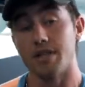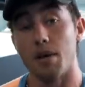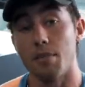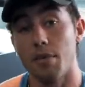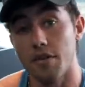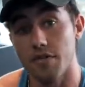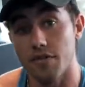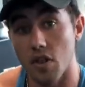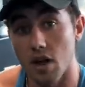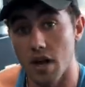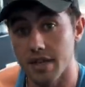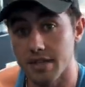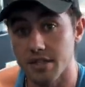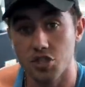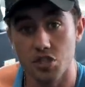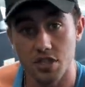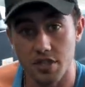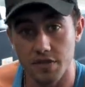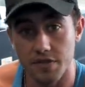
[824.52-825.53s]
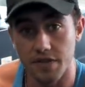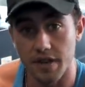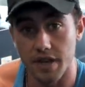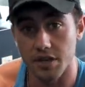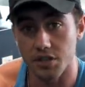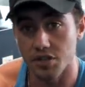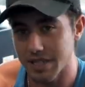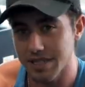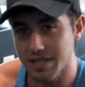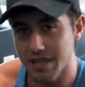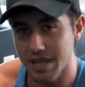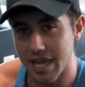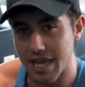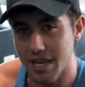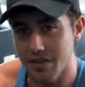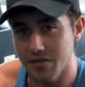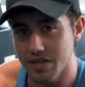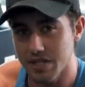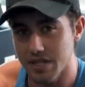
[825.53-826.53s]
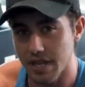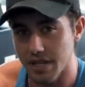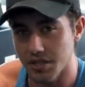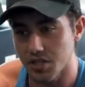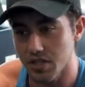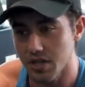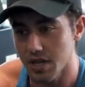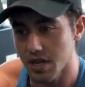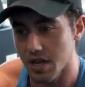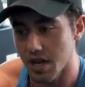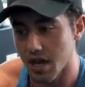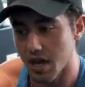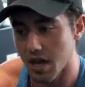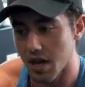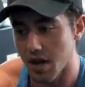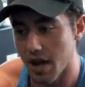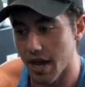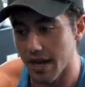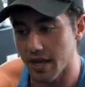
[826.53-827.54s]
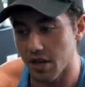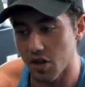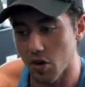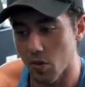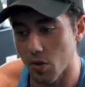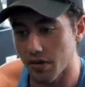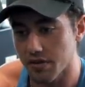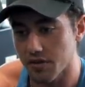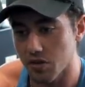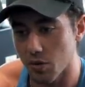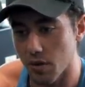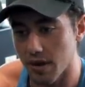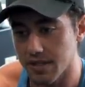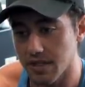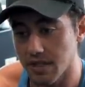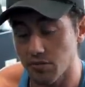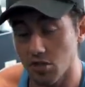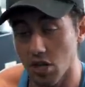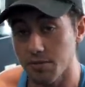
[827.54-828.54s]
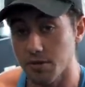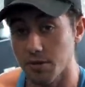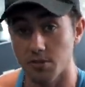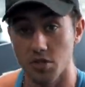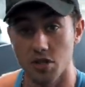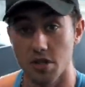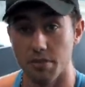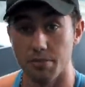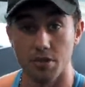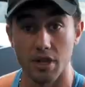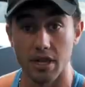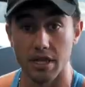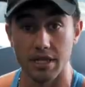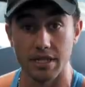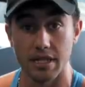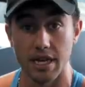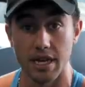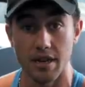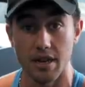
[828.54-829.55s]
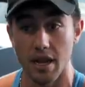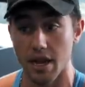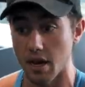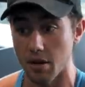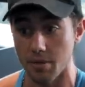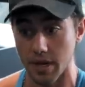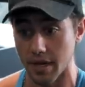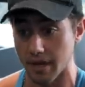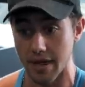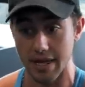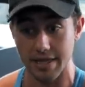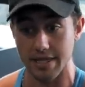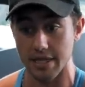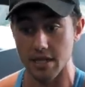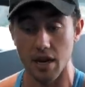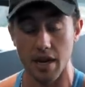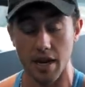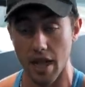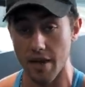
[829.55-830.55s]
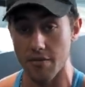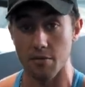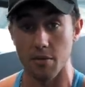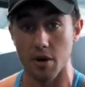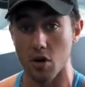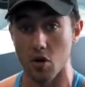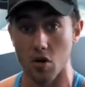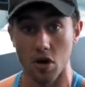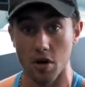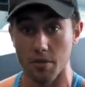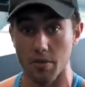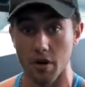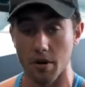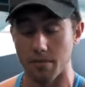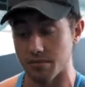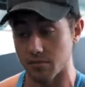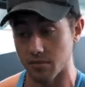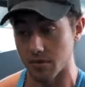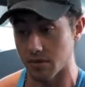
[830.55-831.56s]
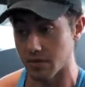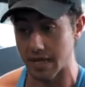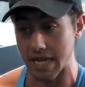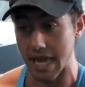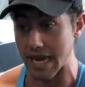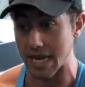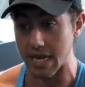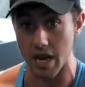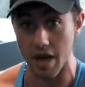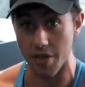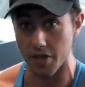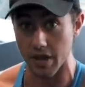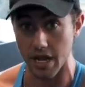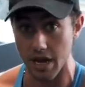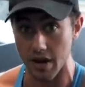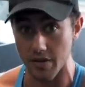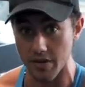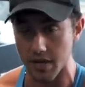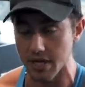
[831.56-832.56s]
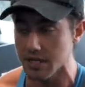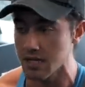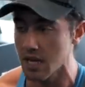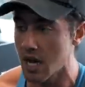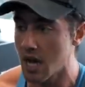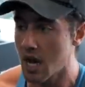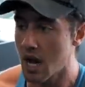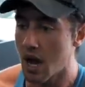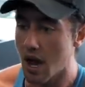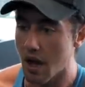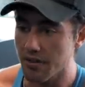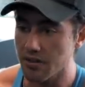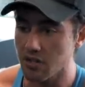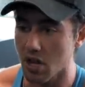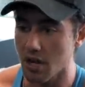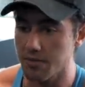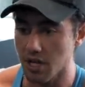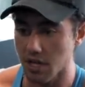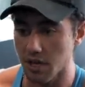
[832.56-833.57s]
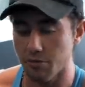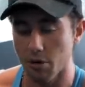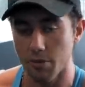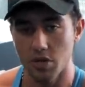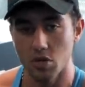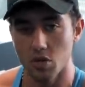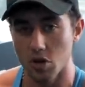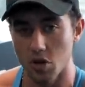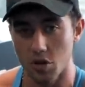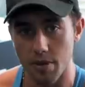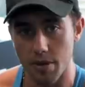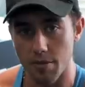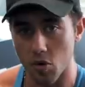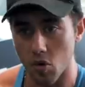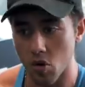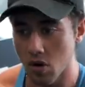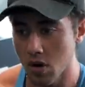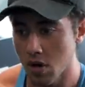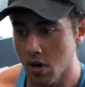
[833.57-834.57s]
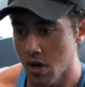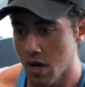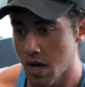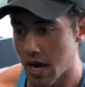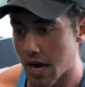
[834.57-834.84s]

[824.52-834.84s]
dumbbell flies just to finish. Basically, end of the session, I can go one of two ways. Sometimes I'm just completely dead and I'm like, that's it, I gave it my all, I'm getting nothing out of this. Other times I can probably do a little bit more.